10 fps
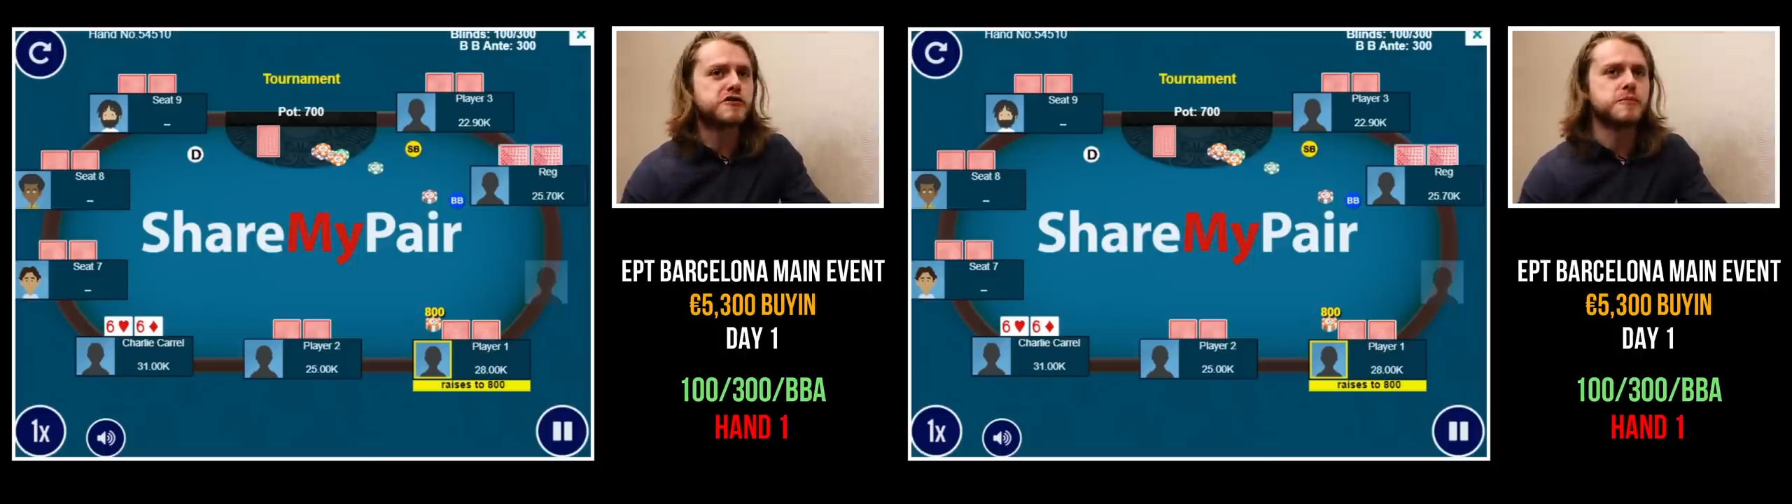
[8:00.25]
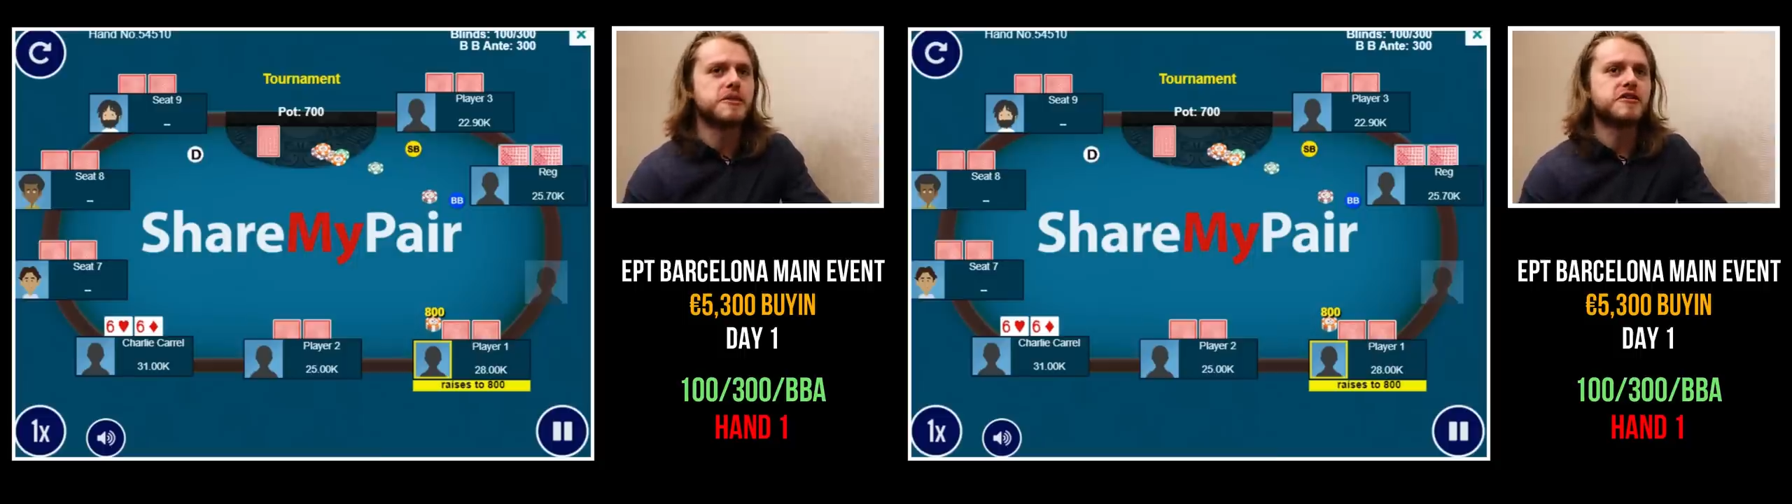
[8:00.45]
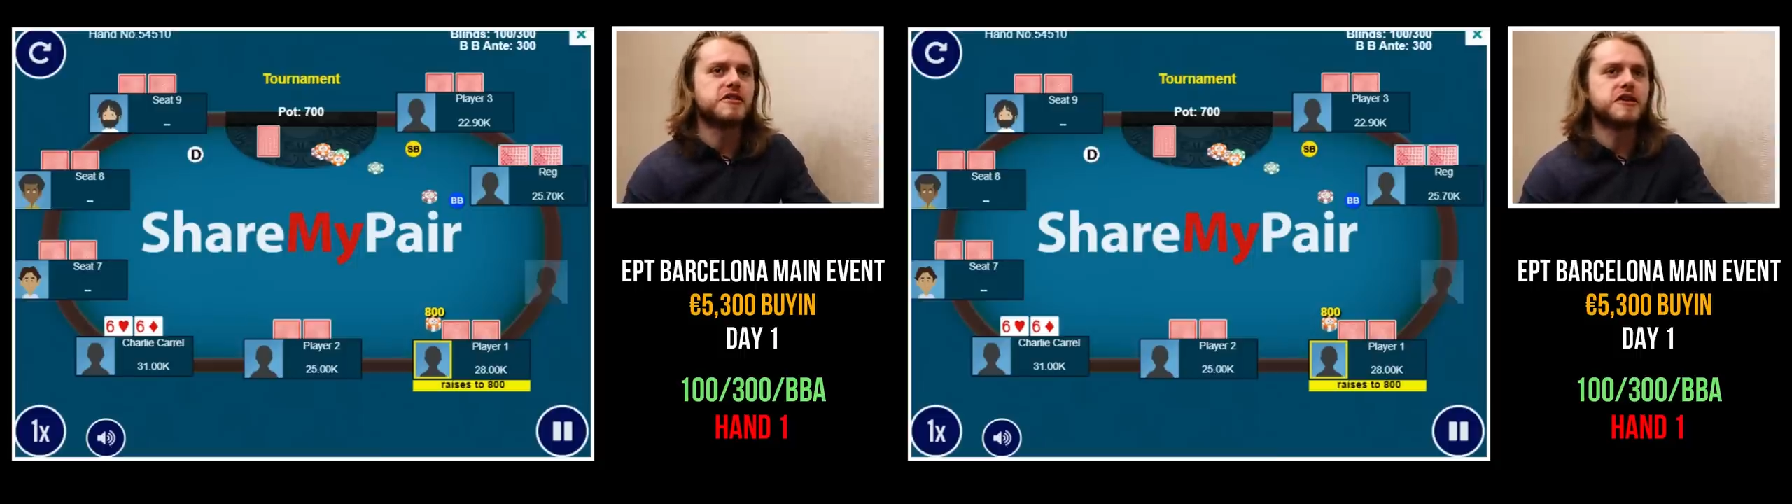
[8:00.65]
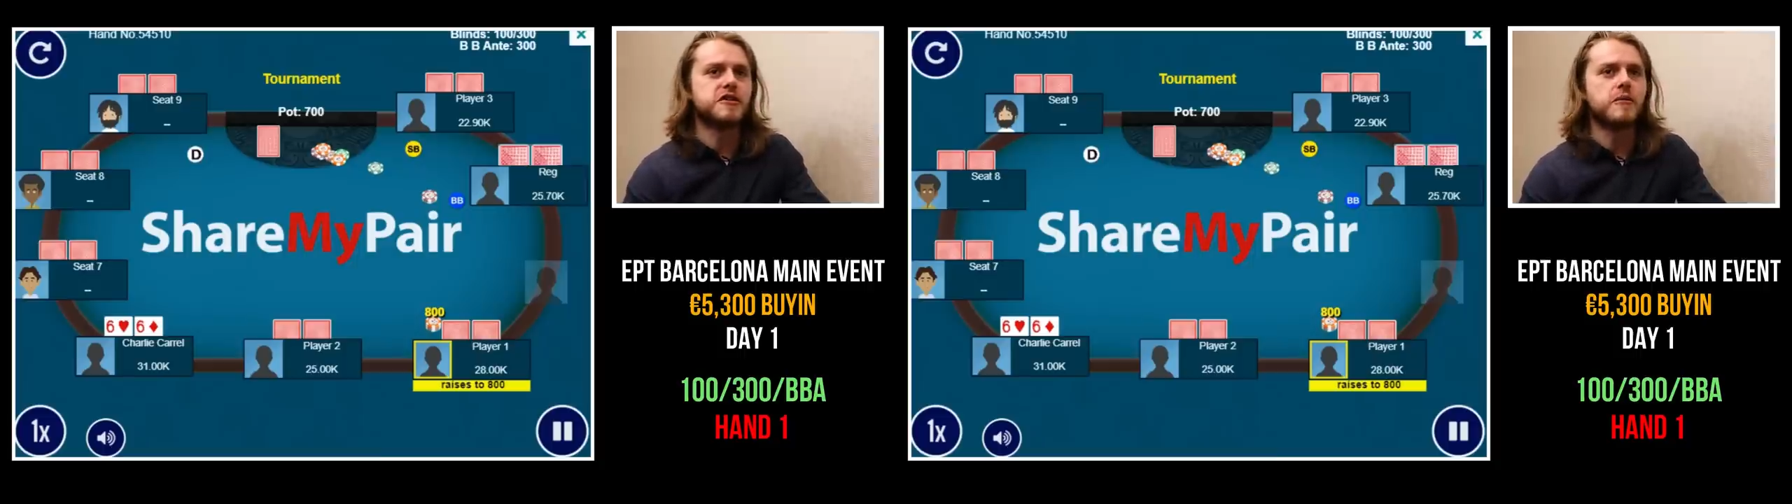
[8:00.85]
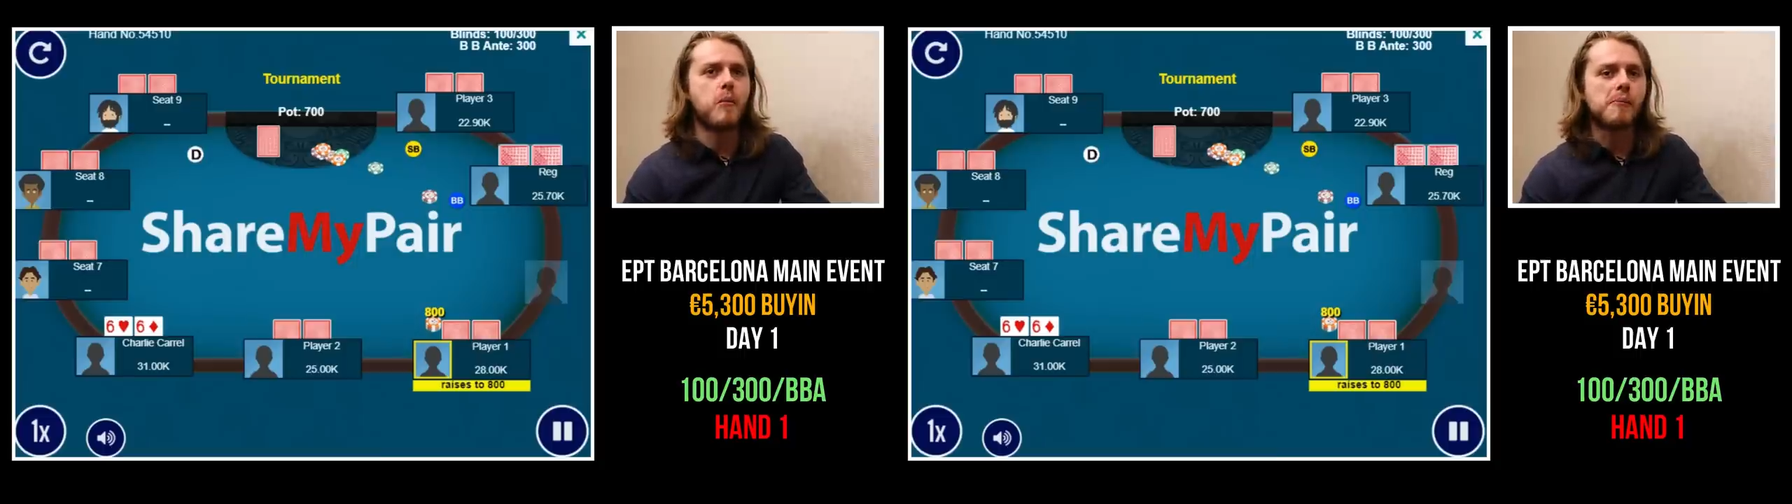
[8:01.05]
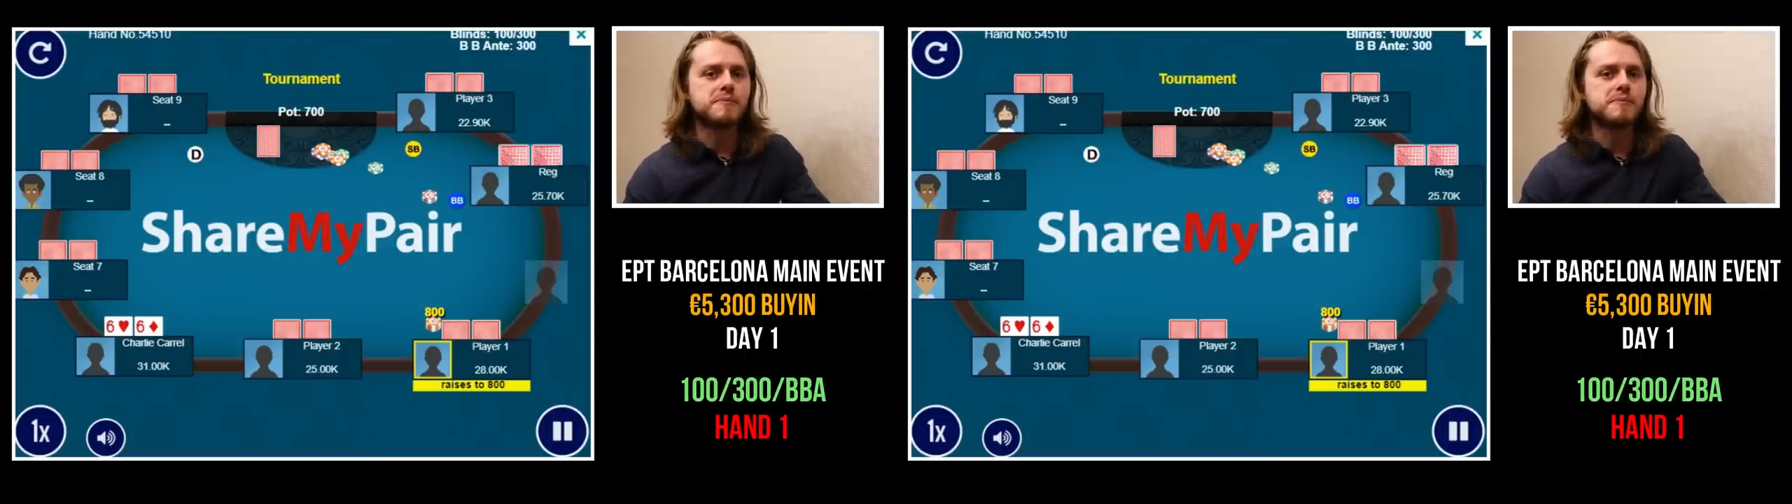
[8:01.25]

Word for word: to admit that they're not